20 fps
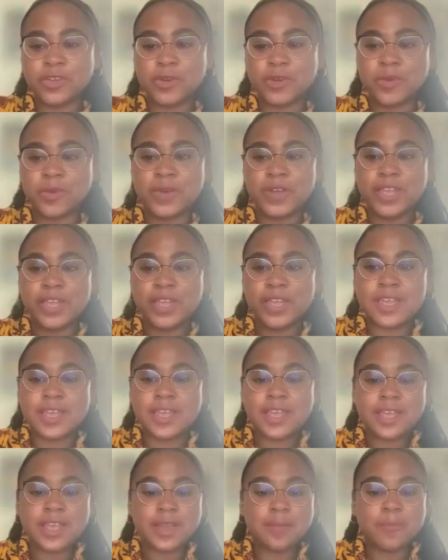So
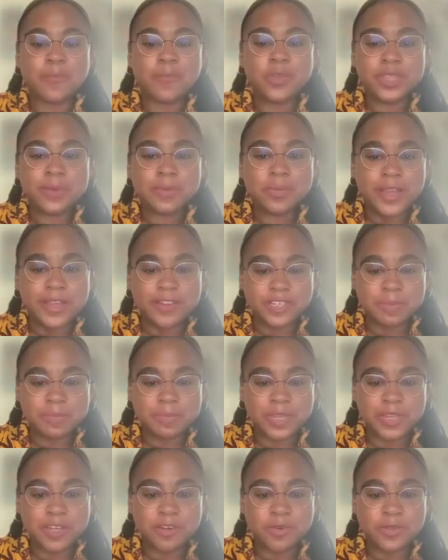I'm really proud to
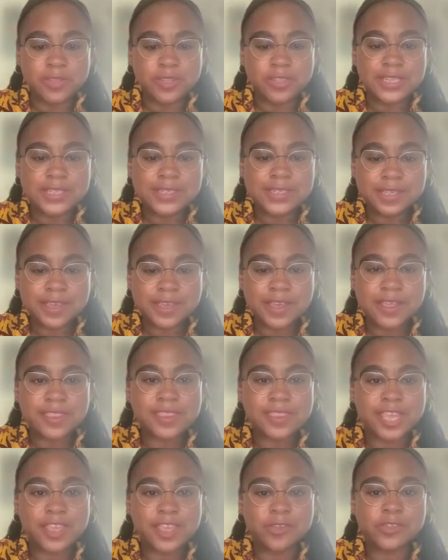be here with Lisa.
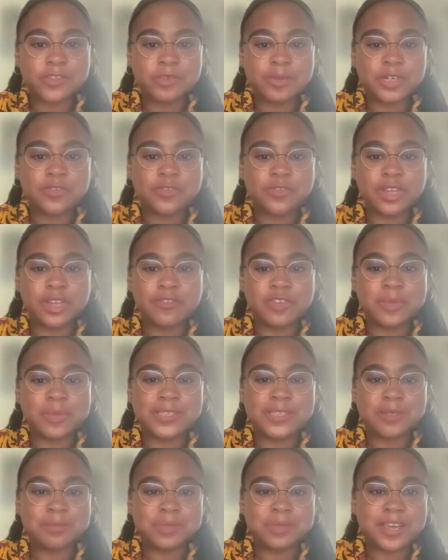Thank you so much for giving
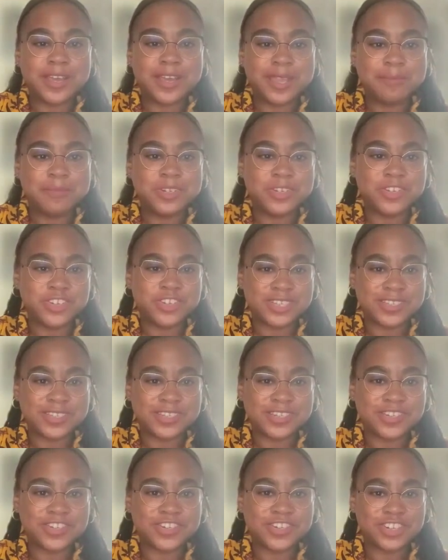me some time to
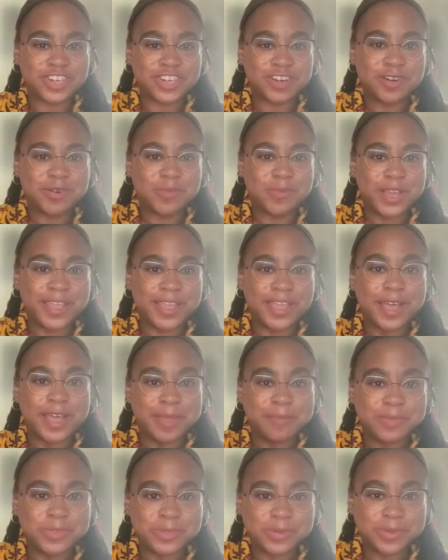just share why
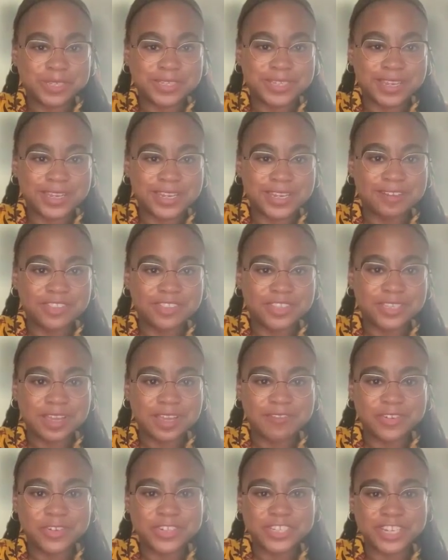I'm so excited to have this
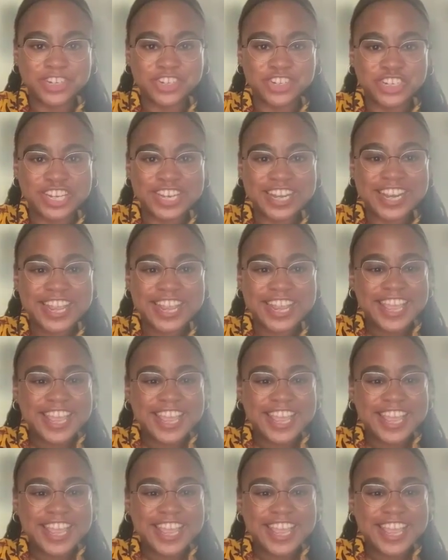conversation.